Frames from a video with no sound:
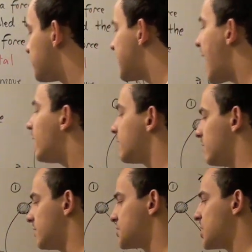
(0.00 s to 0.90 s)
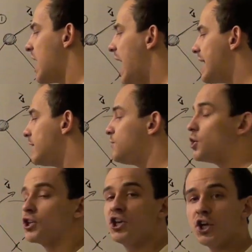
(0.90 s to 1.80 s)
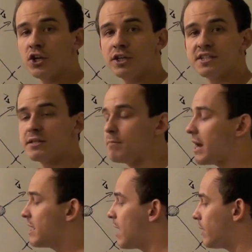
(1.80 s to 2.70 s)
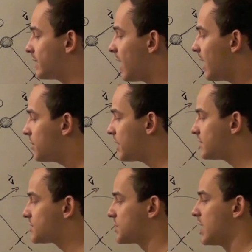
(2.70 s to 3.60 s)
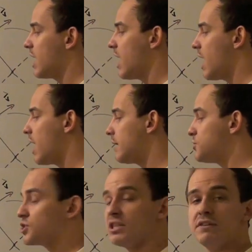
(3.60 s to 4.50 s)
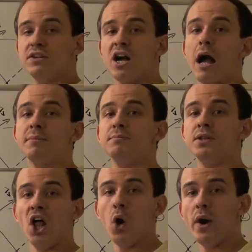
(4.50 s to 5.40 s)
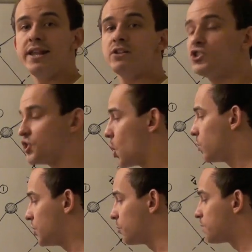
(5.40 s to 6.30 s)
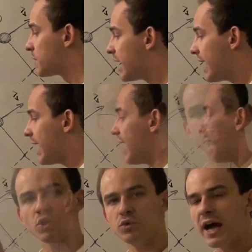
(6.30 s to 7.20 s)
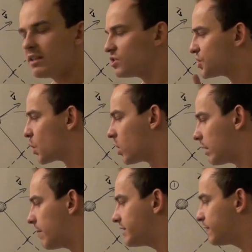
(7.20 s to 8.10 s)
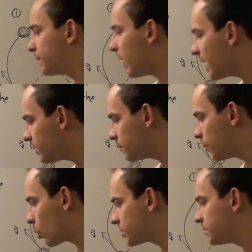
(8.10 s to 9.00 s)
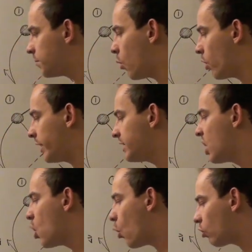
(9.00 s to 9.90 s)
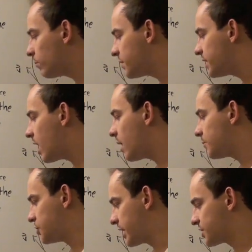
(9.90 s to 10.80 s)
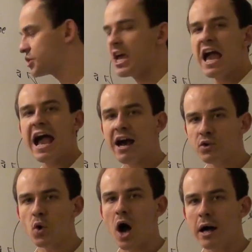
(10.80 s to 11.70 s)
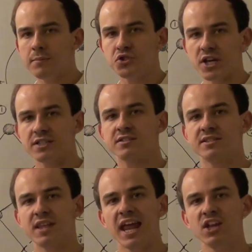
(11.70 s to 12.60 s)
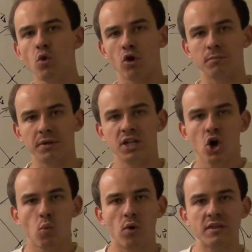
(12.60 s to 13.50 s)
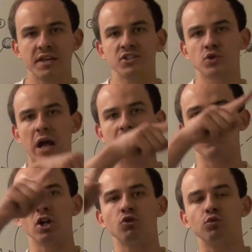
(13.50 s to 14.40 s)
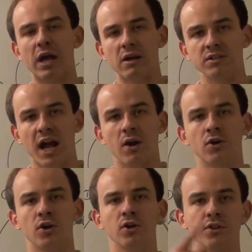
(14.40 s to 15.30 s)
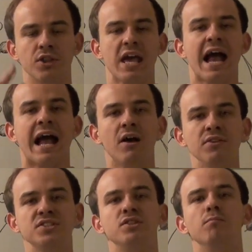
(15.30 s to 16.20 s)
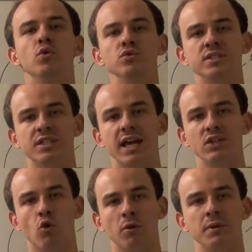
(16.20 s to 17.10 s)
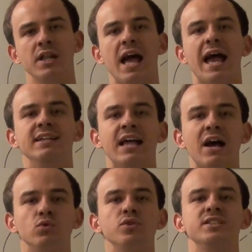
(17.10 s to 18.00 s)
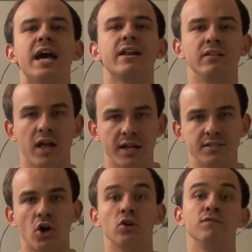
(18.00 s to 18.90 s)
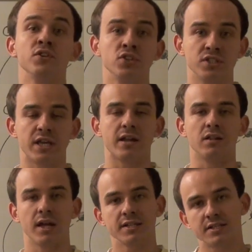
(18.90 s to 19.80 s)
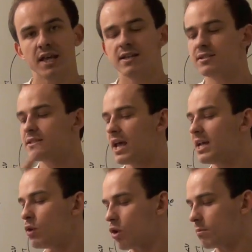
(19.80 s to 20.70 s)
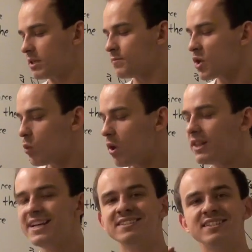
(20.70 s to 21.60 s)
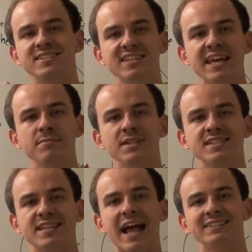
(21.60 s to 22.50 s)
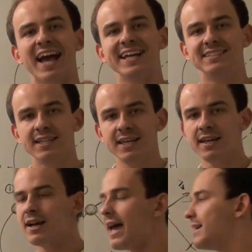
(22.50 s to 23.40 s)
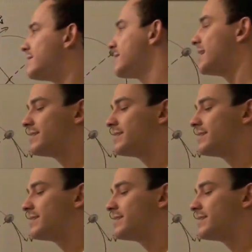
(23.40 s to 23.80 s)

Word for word: from calculus, and if you're curious about how I got this, uh, just leave a comment below and I'll show you. So now let's talk about the final important point, orbiting objects. How do objects stay in orbit when they travel around our Earth? How does the moon stay in orbit? And how do satellites, artificial satellites, stay in orbit? Well, it's the same exact idea as